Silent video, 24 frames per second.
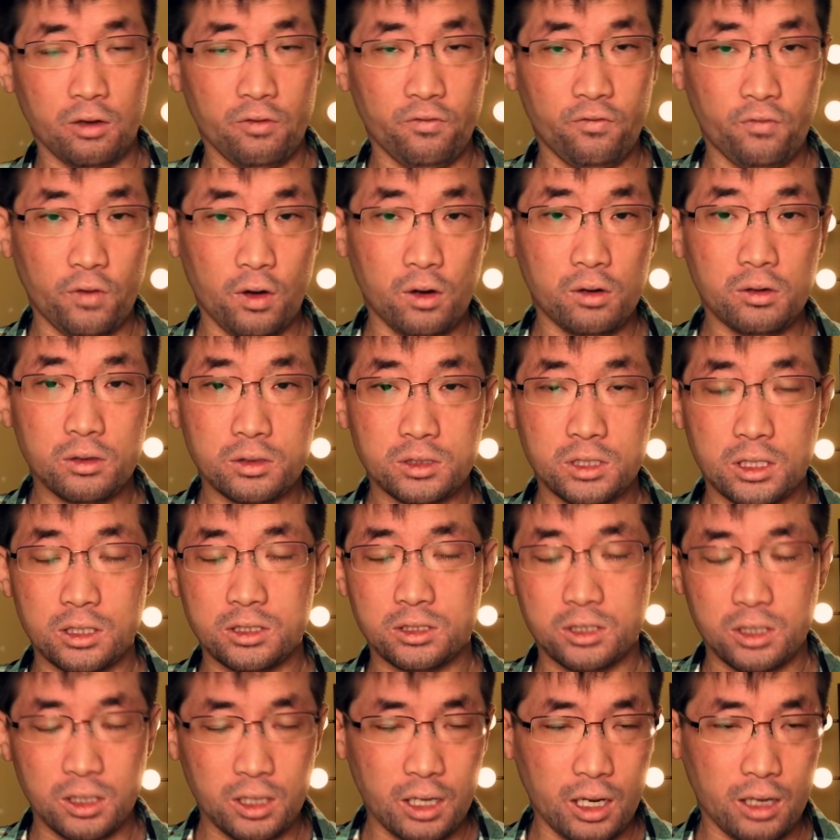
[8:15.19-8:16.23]
of photos is
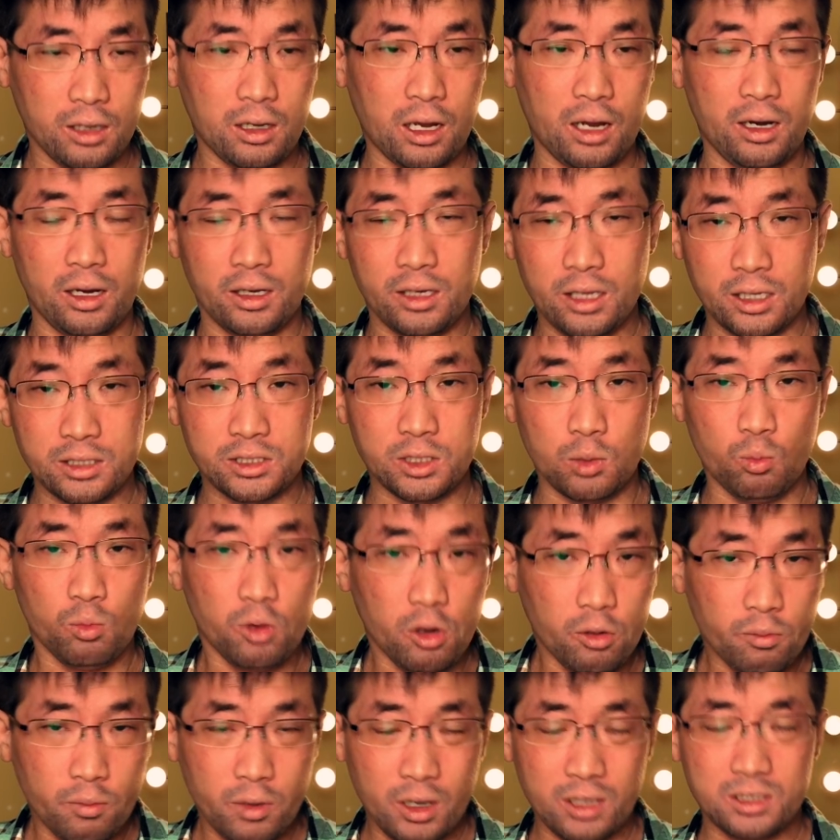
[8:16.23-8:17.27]
to get, kind of get some
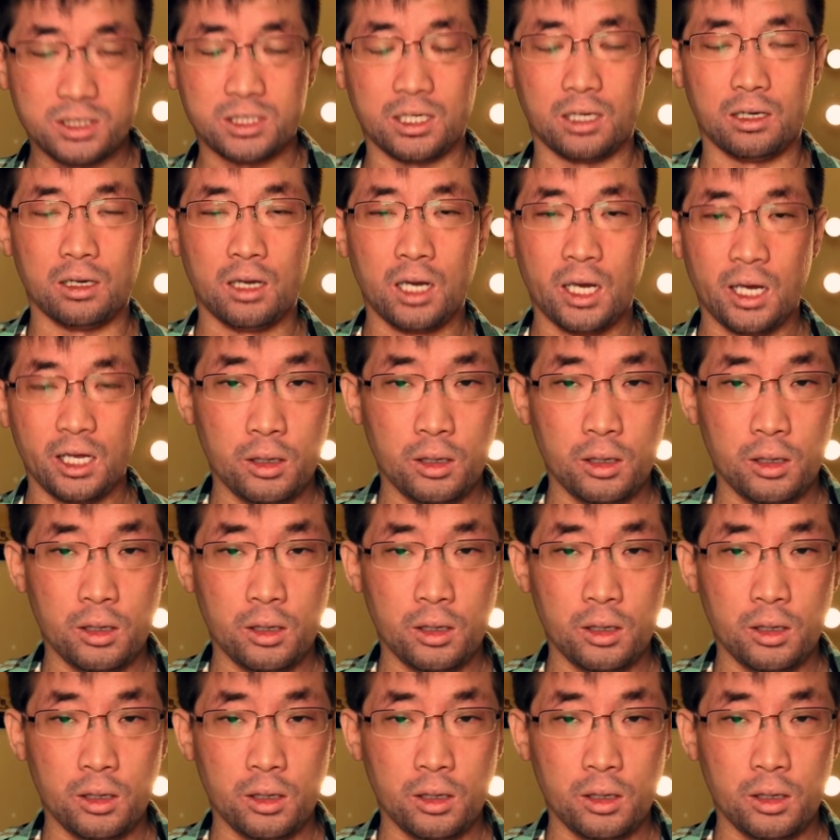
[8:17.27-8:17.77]
movements and